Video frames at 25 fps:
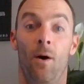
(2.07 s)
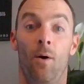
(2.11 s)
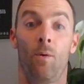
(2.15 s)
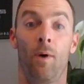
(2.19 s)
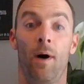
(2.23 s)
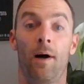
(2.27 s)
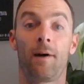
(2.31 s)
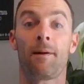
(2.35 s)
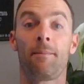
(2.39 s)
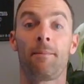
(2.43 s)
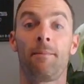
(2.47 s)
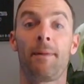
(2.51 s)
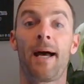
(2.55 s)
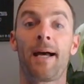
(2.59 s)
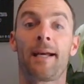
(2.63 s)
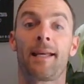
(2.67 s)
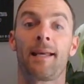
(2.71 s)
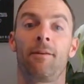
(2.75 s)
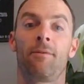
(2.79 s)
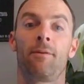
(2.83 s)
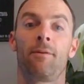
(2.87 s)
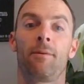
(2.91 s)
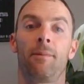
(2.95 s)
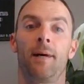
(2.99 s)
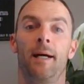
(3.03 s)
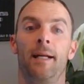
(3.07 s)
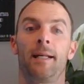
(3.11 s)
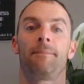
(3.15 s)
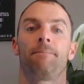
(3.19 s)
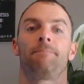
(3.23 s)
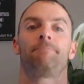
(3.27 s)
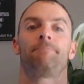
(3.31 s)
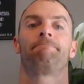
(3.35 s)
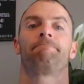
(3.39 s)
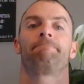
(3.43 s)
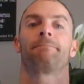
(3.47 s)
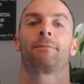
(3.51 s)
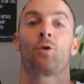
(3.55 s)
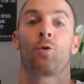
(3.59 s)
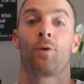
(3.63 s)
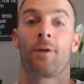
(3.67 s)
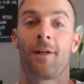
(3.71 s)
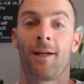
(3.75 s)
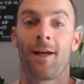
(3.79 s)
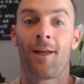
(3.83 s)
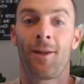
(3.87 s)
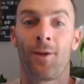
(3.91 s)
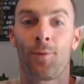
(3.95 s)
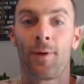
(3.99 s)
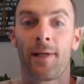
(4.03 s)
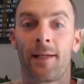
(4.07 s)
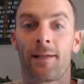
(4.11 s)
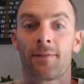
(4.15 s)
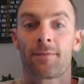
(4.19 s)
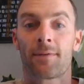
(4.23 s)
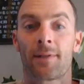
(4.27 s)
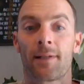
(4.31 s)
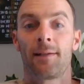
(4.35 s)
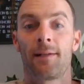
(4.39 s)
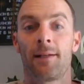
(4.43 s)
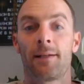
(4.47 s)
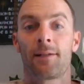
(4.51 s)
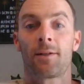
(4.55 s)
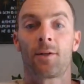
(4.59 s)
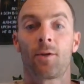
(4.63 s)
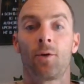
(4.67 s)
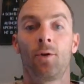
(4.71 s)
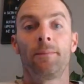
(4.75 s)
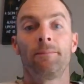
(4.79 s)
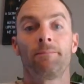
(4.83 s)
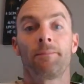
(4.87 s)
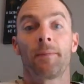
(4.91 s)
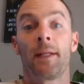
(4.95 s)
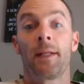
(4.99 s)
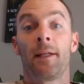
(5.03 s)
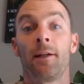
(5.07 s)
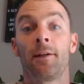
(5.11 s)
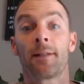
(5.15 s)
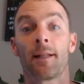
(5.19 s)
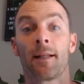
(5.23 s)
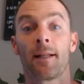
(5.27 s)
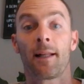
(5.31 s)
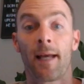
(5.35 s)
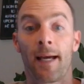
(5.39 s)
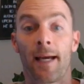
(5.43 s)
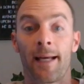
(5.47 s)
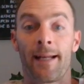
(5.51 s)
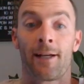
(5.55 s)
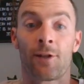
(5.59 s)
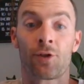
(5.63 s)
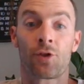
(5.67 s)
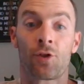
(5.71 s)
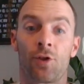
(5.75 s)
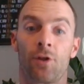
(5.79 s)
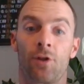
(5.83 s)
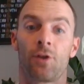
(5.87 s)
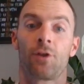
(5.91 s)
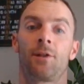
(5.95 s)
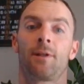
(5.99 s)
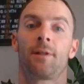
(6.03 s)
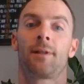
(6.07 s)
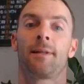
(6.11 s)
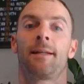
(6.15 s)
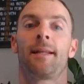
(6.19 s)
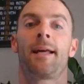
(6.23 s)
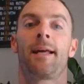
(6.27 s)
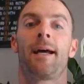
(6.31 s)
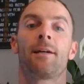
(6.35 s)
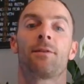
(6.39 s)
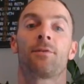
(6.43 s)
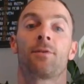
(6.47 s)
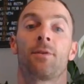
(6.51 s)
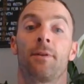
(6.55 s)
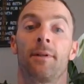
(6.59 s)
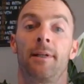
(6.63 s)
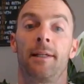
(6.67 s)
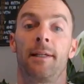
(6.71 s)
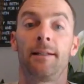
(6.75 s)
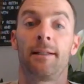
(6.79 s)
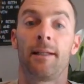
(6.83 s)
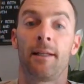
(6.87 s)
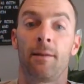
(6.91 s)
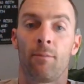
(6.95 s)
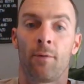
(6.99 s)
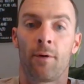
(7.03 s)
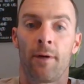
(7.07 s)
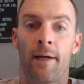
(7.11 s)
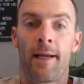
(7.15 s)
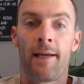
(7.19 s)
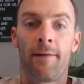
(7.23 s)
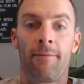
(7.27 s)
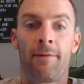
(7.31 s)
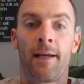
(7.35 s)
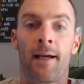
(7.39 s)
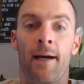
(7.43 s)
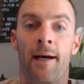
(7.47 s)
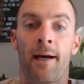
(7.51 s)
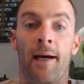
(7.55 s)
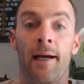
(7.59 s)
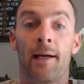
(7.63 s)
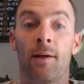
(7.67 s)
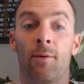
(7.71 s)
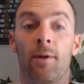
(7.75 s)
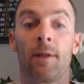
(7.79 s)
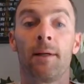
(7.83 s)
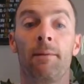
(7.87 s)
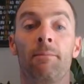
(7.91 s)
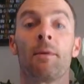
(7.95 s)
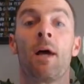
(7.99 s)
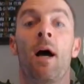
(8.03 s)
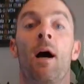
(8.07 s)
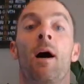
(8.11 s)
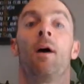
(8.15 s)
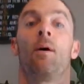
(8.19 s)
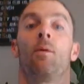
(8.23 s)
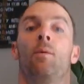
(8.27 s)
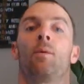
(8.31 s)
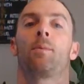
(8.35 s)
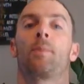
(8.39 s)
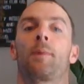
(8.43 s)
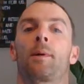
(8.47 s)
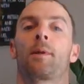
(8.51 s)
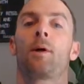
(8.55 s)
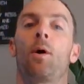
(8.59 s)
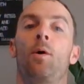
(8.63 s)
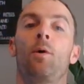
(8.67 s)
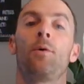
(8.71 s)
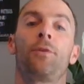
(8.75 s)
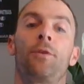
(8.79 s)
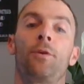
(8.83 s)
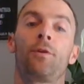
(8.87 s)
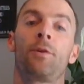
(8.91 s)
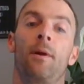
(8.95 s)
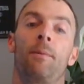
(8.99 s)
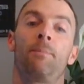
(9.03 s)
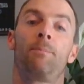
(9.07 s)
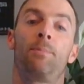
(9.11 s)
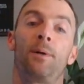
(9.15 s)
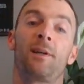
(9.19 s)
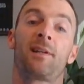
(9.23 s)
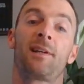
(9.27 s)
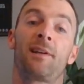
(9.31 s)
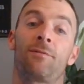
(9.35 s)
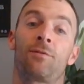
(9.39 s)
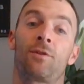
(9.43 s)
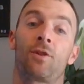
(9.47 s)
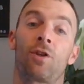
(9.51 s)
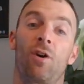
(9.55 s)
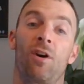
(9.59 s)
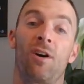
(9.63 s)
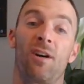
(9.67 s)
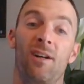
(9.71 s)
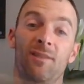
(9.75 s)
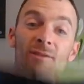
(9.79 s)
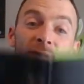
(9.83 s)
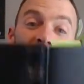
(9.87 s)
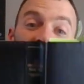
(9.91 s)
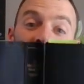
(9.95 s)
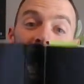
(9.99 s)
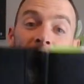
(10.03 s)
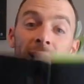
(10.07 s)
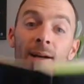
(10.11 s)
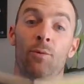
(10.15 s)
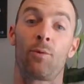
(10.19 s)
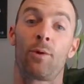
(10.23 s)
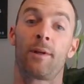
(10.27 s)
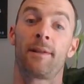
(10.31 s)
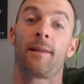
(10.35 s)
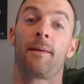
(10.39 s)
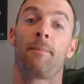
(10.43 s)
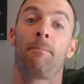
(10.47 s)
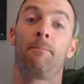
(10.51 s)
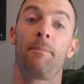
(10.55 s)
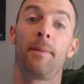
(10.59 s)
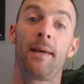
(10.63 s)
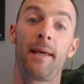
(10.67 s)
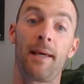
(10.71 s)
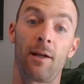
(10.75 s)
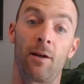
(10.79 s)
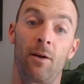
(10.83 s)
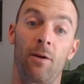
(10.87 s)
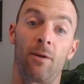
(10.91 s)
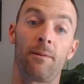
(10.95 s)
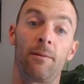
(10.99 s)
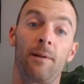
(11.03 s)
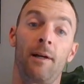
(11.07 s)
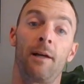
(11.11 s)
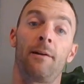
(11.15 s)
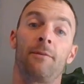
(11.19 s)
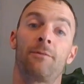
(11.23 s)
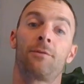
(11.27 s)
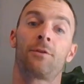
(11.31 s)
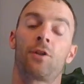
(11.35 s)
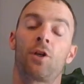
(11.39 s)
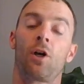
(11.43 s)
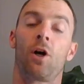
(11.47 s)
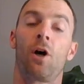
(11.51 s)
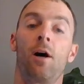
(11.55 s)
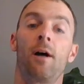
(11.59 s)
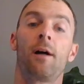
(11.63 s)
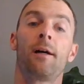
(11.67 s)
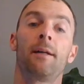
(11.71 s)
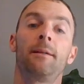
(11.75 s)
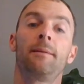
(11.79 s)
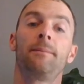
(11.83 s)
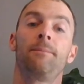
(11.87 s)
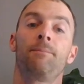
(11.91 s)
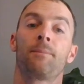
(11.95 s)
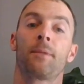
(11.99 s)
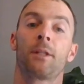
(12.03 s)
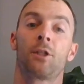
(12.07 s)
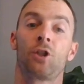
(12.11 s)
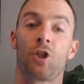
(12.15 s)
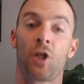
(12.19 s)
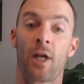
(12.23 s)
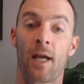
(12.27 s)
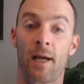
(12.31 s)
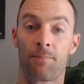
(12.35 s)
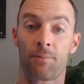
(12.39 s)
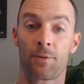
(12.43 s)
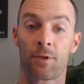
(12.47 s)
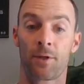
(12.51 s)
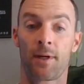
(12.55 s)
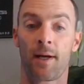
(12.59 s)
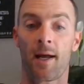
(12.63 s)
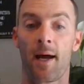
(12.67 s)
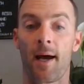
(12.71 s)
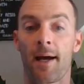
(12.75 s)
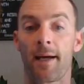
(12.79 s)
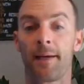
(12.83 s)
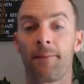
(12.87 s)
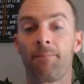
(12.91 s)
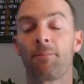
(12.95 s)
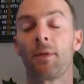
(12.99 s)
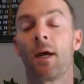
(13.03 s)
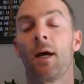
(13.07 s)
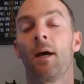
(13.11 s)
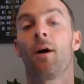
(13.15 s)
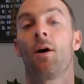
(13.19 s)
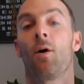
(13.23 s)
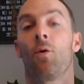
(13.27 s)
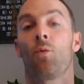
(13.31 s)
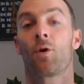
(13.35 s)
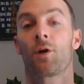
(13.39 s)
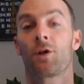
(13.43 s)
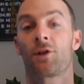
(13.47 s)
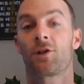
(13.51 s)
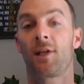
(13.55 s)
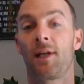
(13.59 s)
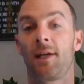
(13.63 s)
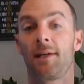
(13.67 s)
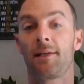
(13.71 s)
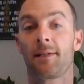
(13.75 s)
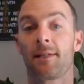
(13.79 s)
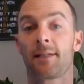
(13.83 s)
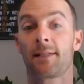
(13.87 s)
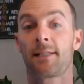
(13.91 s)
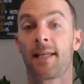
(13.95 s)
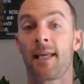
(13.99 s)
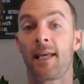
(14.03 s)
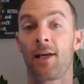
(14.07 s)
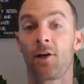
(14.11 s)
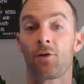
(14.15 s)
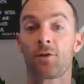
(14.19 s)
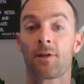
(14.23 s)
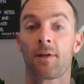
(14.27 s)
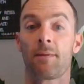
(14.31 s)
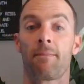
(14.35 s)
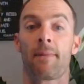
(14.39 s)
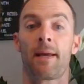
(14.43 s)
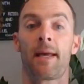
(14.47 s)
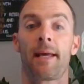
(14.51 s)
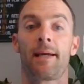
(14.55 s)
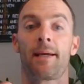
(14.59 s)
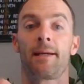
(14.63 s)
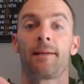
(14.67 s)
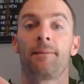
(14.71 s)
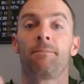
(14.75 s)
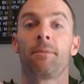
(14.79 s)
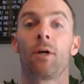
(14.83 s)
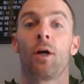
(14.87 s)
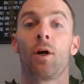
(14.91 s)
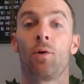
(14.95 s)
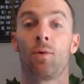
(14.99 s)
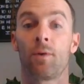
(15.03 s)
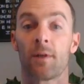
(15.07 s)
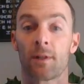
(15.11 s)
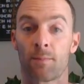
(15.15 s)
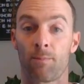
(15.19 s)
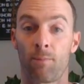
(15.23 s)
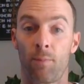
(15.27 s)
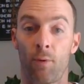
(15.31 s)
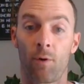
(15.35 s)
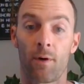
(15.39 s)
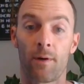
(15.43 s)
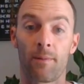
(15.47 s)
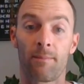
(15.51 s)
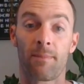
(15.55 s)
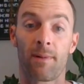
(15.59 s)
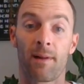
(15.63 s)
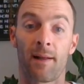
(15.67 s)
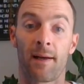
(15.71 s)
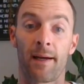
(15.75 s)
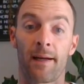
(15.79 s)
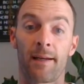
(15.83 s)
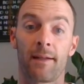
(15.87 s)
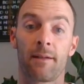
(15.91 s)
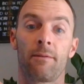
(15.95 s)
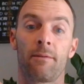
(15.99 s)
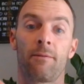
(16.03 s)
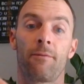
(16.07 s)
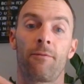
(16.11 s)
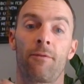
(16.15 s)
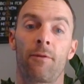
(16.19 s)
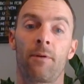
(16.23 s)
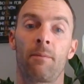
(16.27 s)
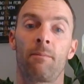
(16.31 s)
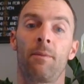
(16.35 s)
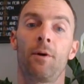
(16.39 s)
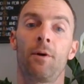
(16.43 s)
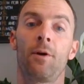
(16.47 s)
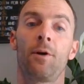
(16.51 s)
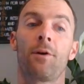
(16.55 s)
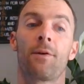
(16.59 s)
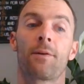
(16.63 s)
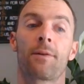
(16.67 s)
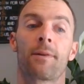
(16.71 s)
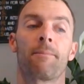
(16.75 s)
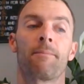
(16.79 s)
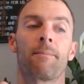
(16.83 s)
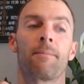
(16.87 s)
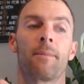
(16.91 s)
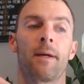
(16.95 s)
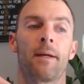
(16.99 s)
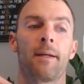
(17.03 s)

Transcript: Welcome back, everybody, to another week of Sunday School here at the Lighthouse Church of the Nazarene in Moravia, Iowa, where we're going through the book of John. Right now, we're in the middle of John chapter 9, where Jesus heals a man who was born blind from birth.